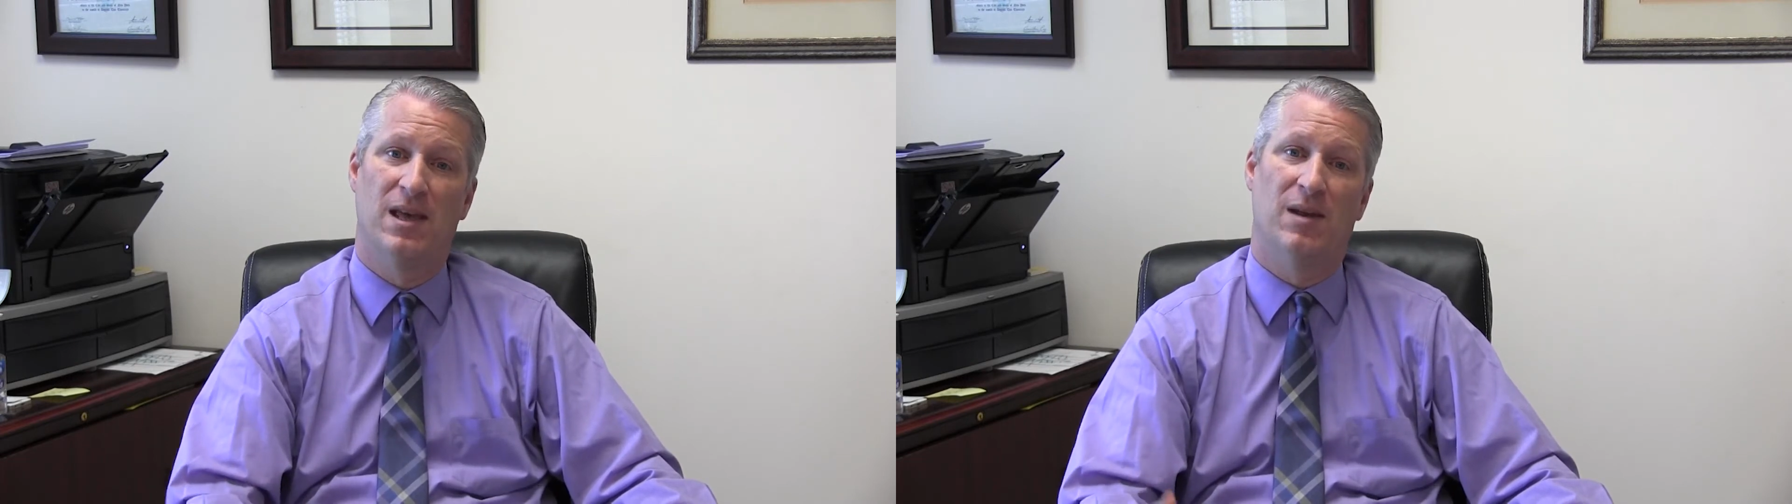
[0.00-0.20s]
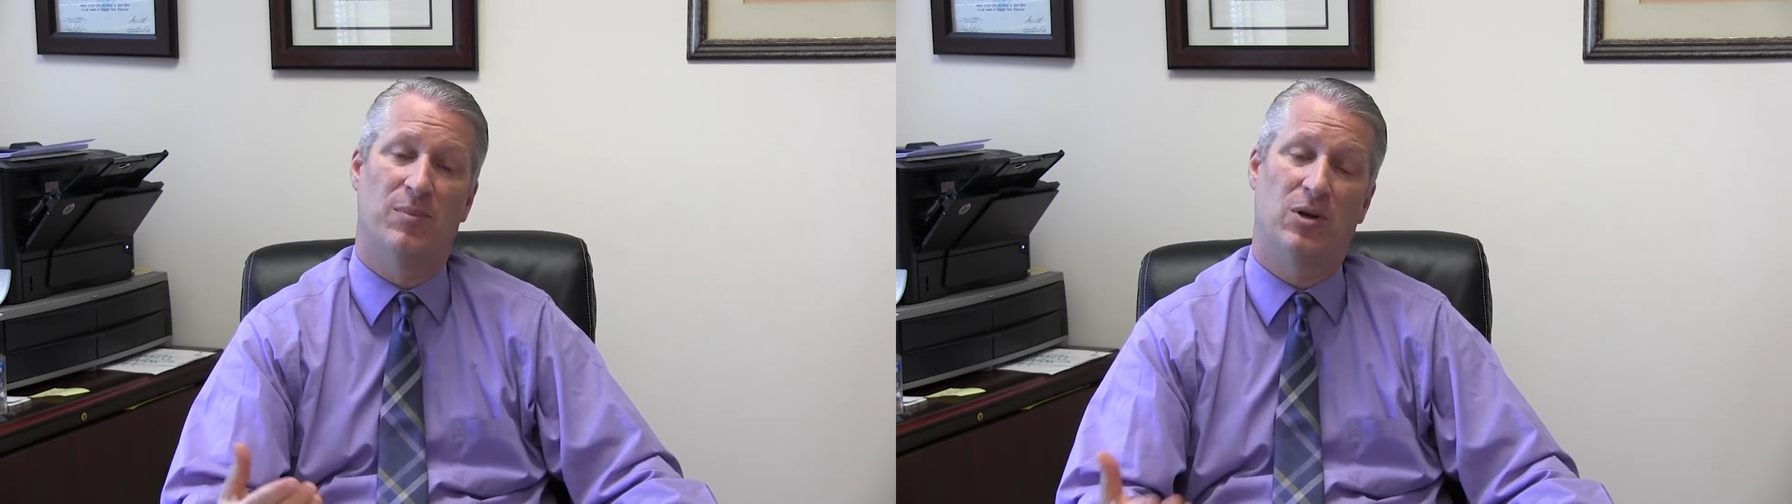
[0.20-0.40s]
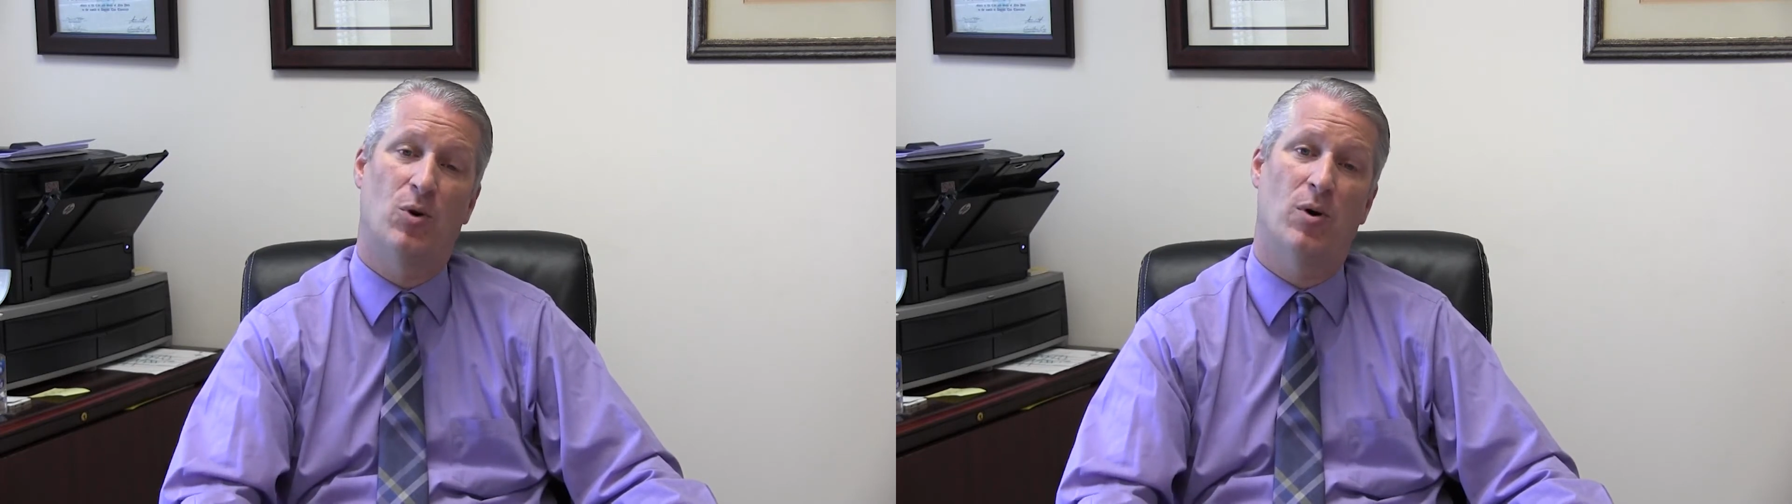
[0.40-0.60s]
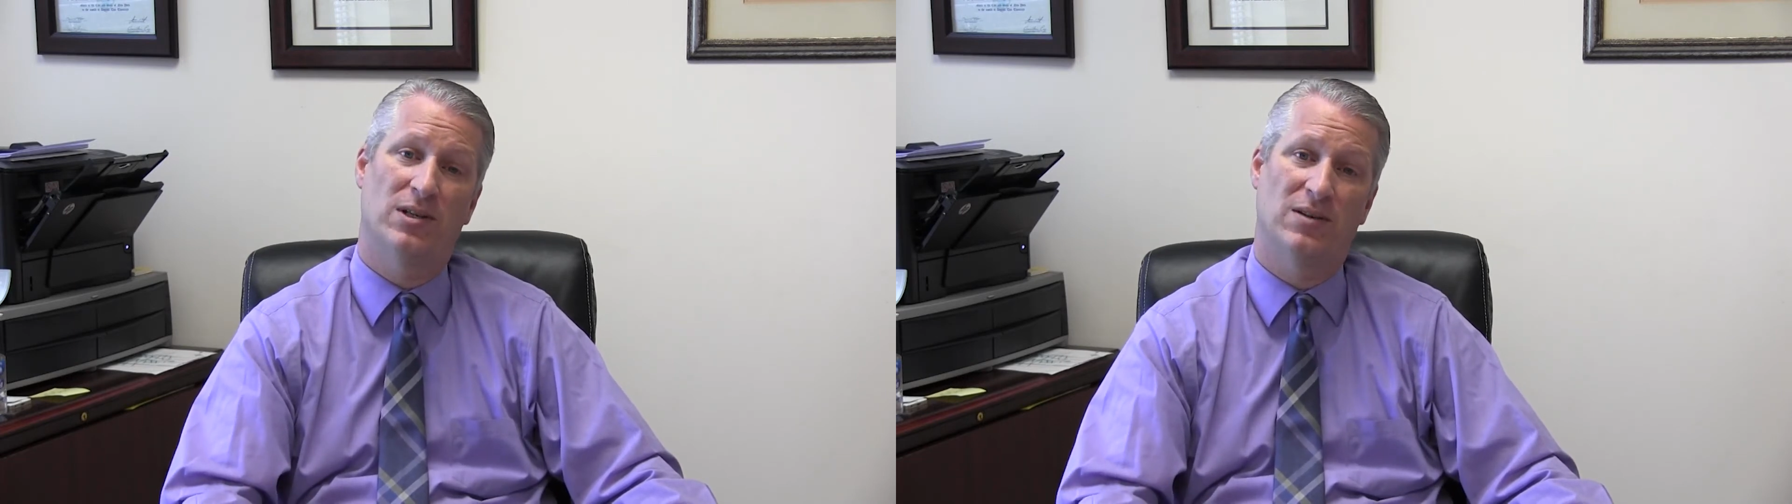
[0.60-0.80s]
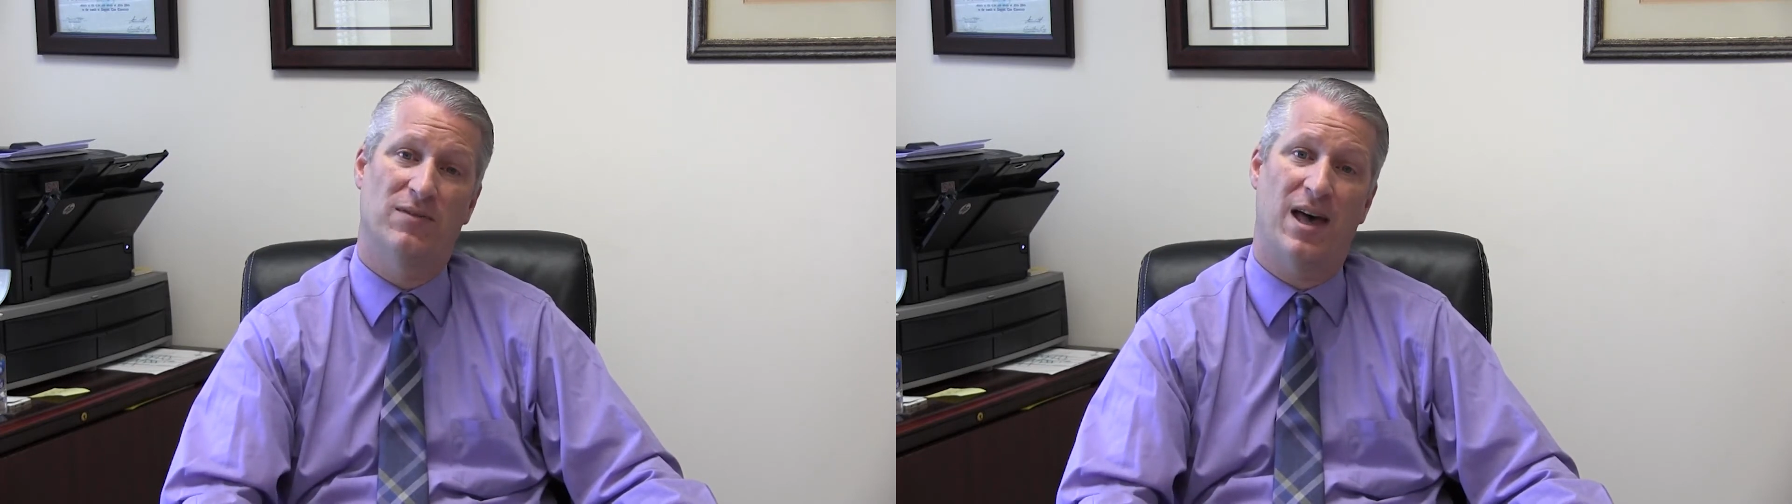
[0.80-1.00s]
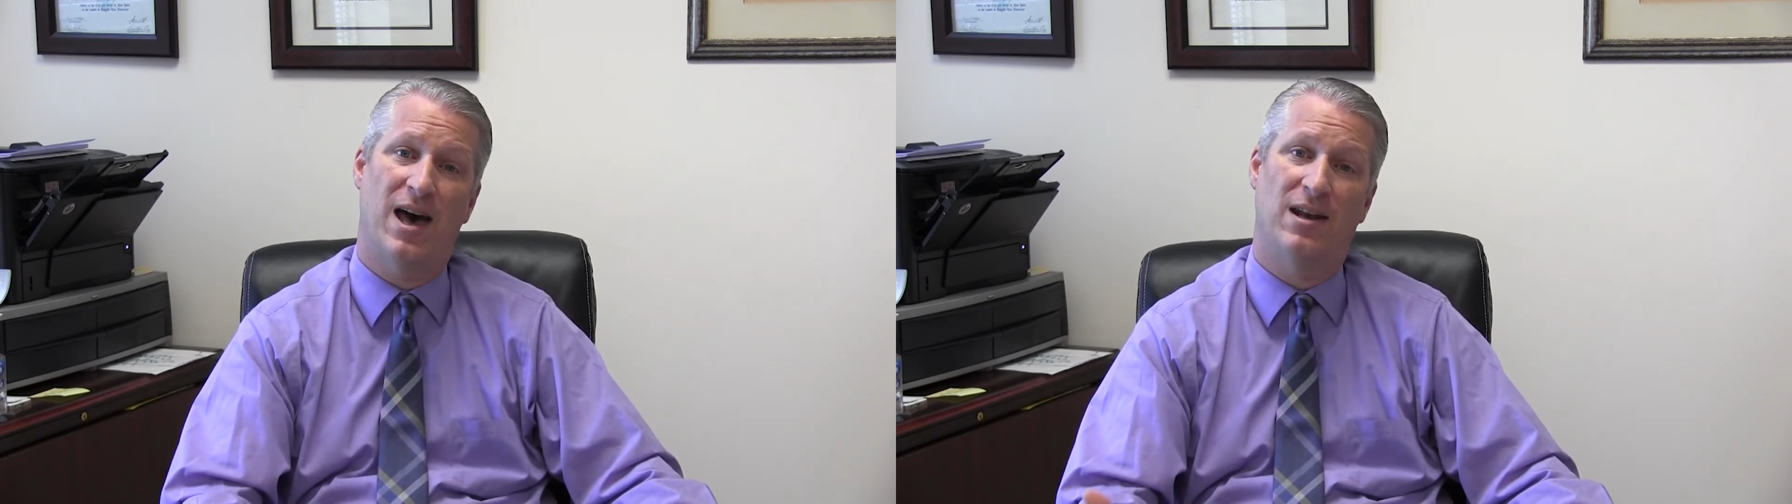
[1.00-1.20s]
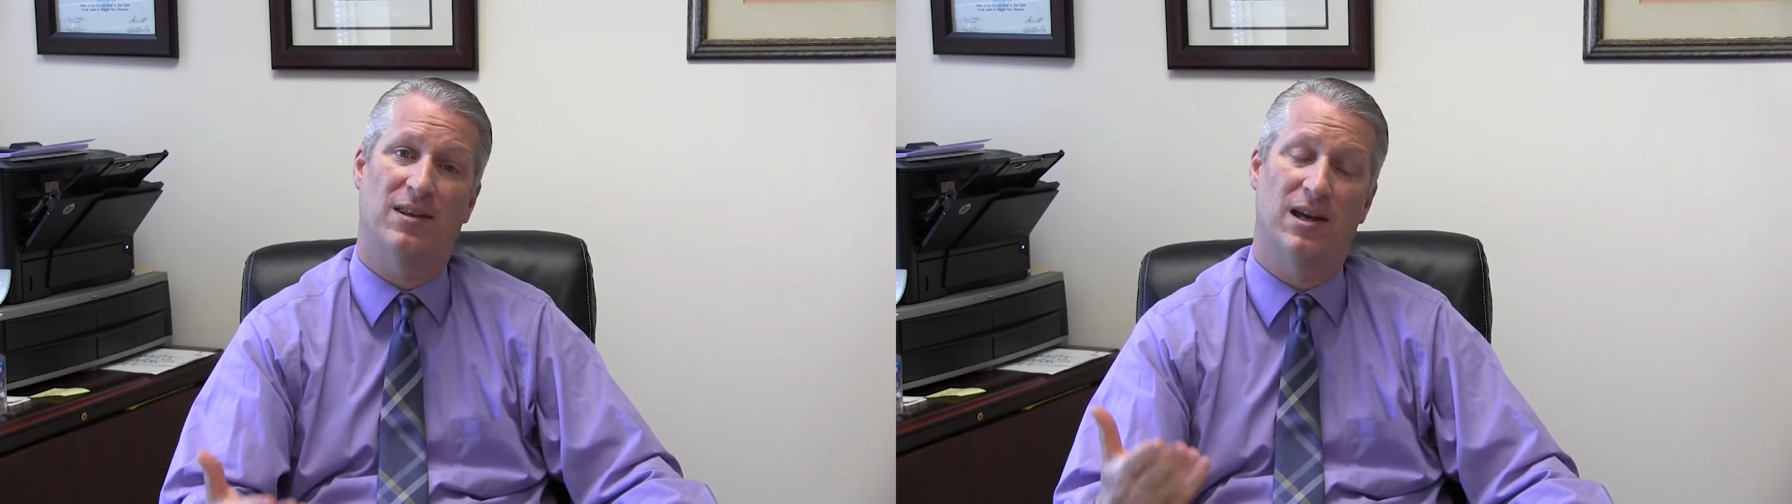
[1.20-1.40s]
And because of that,